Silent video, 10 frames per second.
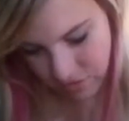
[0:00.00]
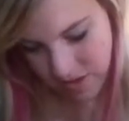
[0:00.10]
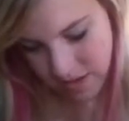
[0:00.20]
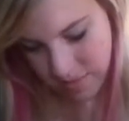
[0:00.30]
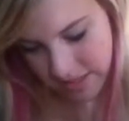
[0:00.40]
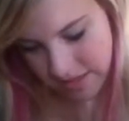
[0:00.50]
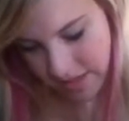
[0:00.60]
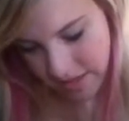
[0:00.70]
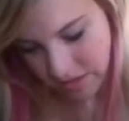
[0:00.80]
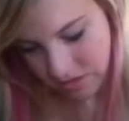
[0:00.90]
If you had a
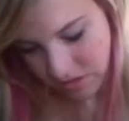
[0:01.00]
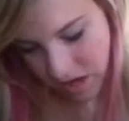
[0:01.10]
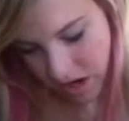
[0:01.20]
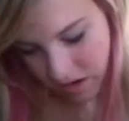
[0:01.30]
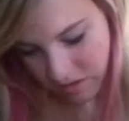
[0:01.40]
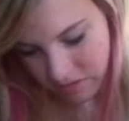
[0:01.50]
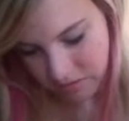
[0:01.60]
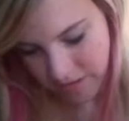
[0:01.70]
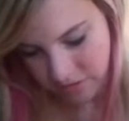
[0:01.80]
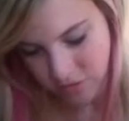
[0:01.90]
pizza and it could talk,
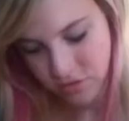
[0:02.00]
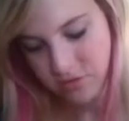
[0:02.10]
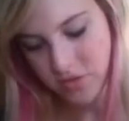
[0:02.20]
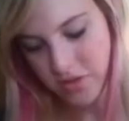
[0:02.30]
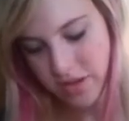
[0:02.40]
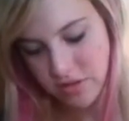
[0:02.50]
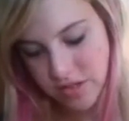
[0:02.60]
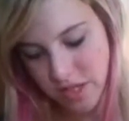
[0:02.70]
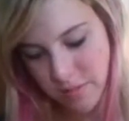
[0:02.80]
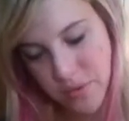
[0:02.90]
would you feel
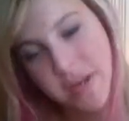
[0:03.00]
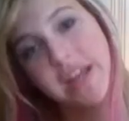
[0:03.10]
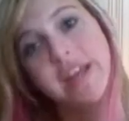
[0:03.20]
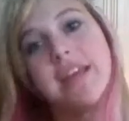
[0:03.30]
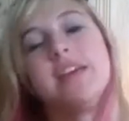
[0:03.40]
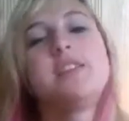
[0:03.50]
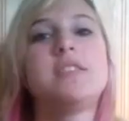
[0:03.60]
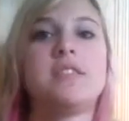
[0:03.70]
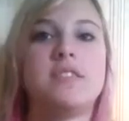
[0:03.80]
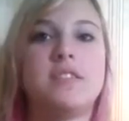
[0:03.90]
guilty about eating
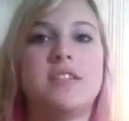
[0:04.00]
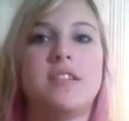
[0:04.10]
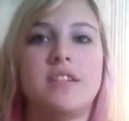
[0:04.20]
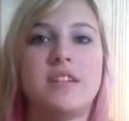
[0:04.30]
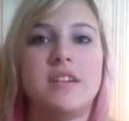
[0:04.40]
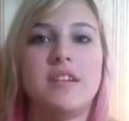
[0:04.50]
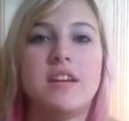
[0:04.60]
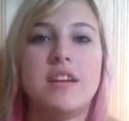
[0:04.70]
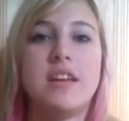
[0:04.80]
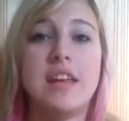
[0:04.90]
it?
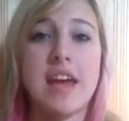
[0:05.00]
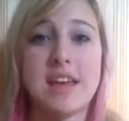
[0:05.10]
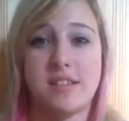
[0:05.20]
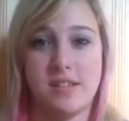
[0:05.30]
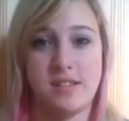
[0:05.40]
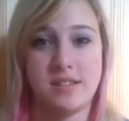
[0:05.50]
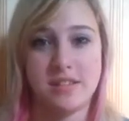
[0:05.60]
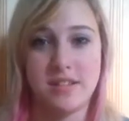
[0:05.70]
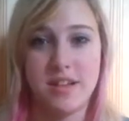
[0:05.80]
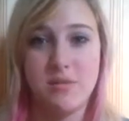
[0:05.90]
Yes.
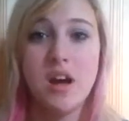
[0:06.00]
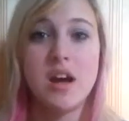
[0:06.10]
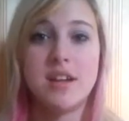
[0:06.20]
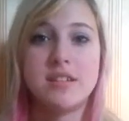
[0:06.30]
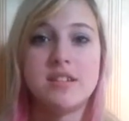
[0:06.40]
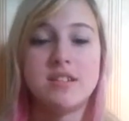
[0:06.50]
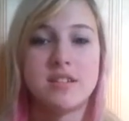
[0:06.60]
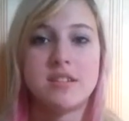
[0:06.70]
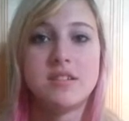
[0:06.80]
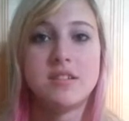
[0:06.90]

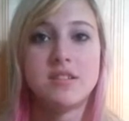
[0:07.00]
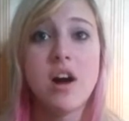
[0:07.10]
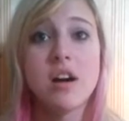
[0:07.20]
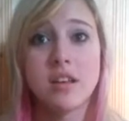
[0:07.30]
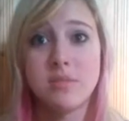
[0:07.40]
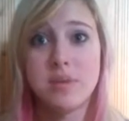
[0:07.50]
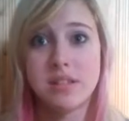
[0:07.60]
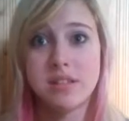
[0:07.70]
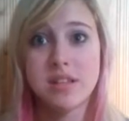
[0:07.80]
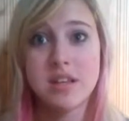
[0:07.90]
Because talking
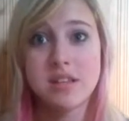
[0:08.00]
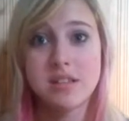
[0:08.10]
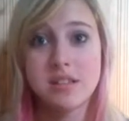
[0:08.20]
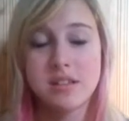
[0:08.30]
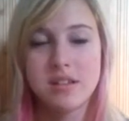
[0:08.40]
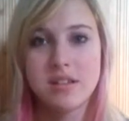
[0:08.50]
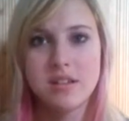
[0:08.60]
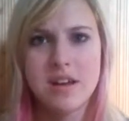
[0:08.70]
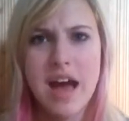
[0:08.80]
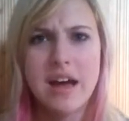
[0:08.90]
pizzas,
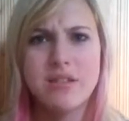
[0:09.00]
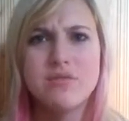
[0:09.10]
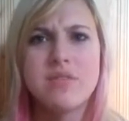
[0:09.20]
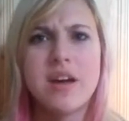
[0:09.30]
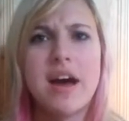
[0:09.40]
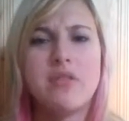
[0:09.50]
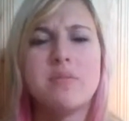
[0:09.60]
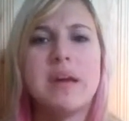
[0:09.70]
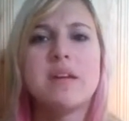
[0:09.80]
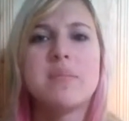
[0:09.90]
I
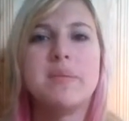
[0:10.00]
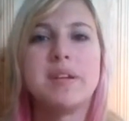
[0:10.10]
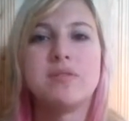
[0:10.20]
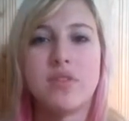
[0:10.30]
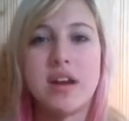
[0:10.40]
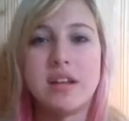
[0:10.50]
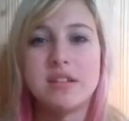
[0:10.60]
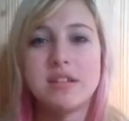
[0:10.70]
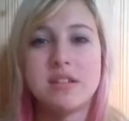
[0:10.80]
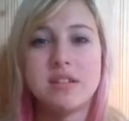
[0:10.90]
would make it my best
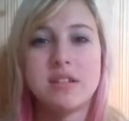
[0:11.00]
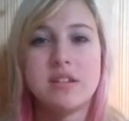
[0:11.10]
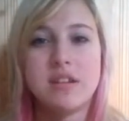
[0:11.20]
friend